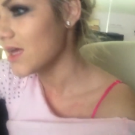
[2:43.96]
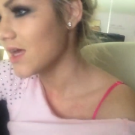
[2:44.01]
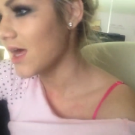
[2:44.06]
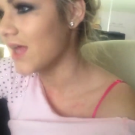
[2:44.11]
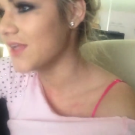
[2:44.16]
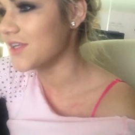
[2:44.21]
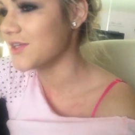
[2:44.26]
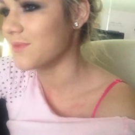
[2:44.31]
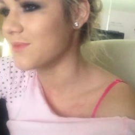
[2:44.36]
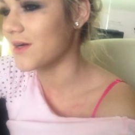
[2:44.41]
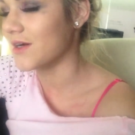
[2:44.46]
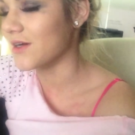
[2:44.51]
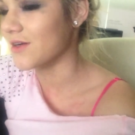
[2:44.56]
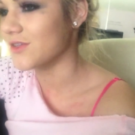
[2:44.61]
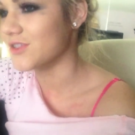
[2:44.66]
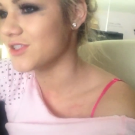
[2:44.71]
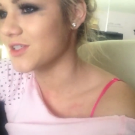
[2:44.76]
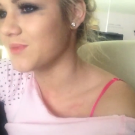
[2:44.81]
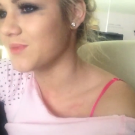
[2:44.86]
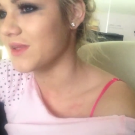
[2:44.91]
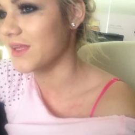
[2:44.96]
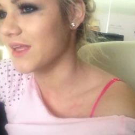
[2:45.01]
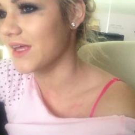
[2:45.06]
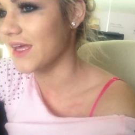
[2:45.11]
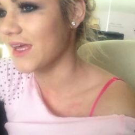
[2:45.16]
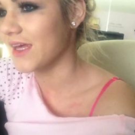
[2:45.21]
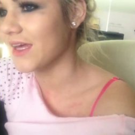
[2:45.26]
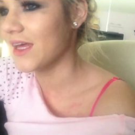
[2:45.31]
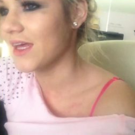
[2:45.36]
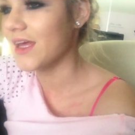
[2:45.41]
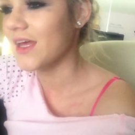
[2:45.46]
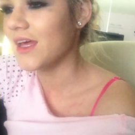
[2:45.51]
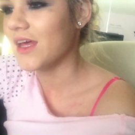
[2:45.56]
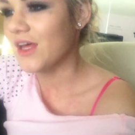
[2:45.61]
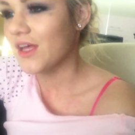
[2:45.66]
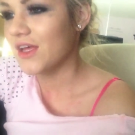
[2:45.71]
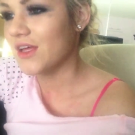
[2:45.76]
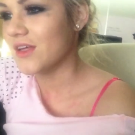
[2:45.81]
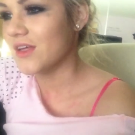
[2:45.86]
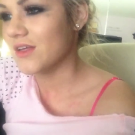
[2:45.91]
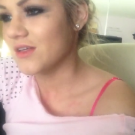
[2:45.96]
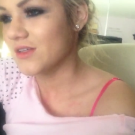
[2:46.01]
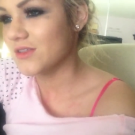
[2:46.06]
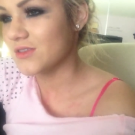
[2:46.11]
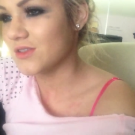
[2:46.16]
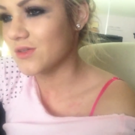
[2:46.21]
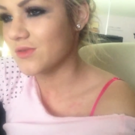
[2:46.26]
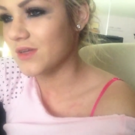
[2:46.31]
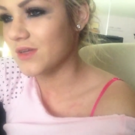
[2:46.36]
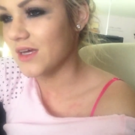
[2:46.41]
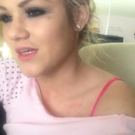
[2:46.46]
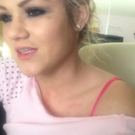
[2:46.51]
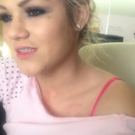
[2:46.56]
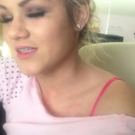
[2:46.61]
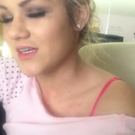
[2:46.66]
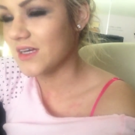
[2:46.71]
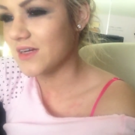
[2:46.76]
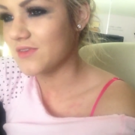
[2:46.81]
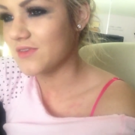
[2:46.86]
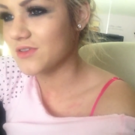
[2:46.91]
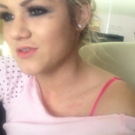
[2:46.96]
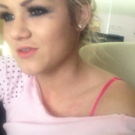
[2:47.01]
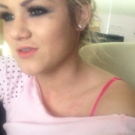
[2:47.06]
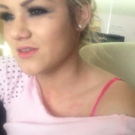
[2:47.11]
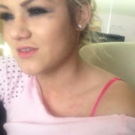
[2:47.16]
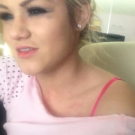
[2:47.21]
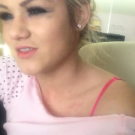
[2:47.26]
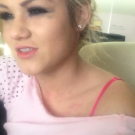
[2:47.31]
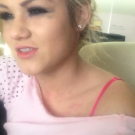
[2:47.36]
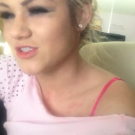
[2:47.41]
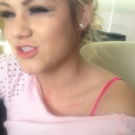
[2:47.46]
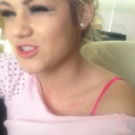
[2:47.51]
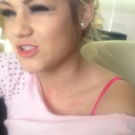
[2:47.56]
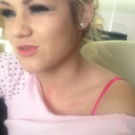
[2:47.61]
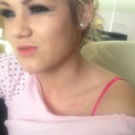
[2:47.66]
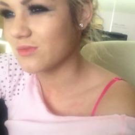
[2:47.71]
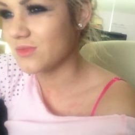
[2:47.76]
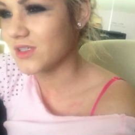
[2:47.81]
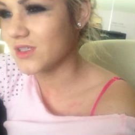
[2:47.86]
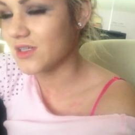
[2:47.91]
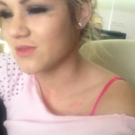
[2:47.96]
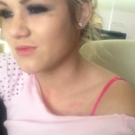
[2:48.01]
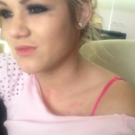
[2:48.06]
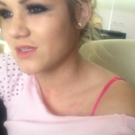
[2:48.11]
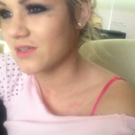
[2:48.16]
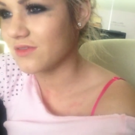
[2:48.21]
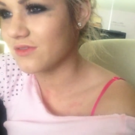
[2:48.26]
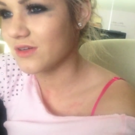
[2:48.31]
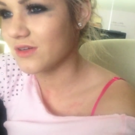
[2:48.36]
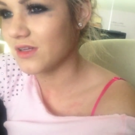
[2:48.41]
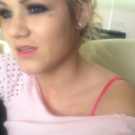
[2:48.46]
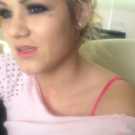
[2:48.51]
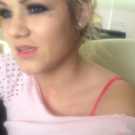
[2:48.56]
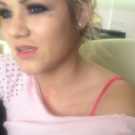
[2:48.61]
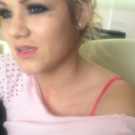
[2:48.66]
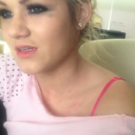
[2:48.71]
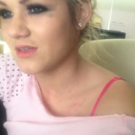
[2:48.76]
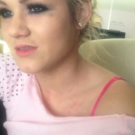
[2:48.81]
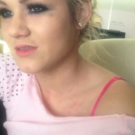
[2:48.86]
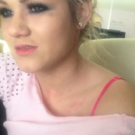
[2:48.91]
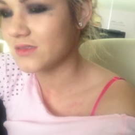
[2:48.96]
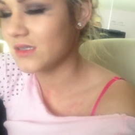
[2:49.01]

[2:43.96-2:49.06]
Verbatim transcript: And tomorrow should be like so nice after to just know I'm done with everything.